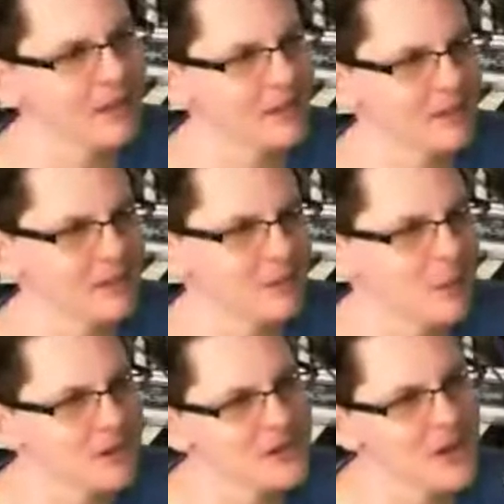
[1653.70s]
because it's
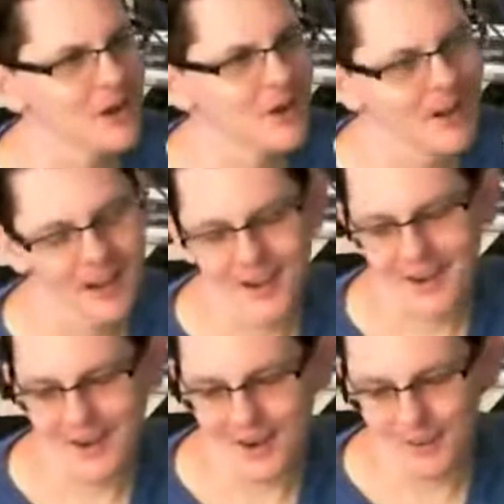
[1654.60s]
my show.
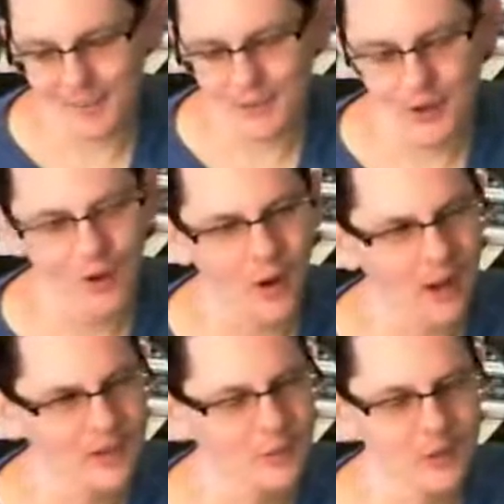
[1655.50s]
So I
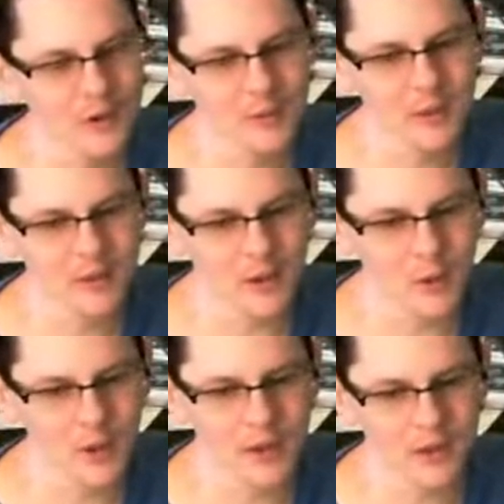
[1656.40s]
just wanted to make a
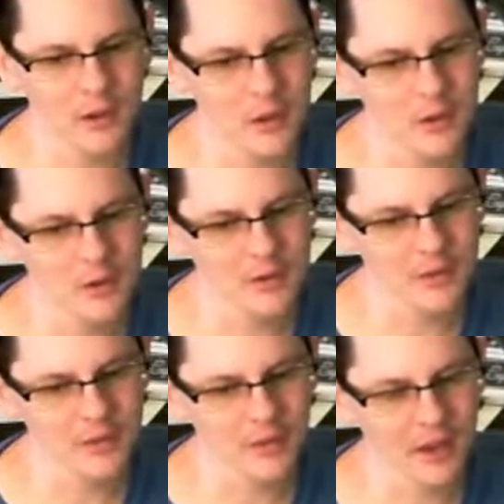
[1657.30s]
quick note
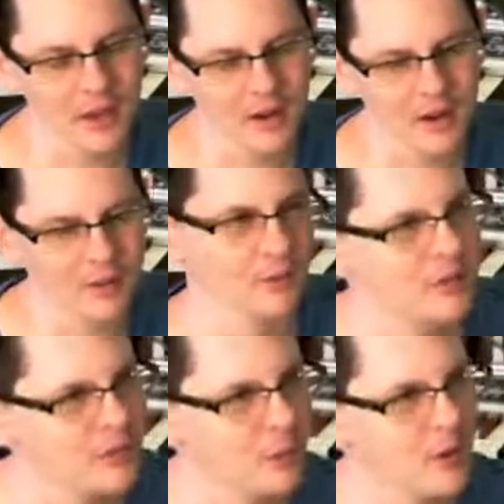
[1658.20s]
that the
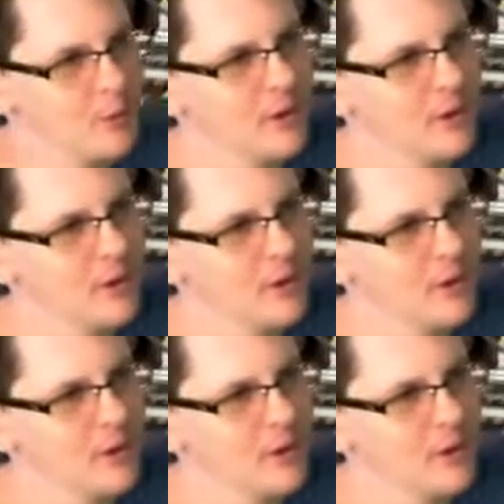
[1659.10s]
reason why I'm wearing a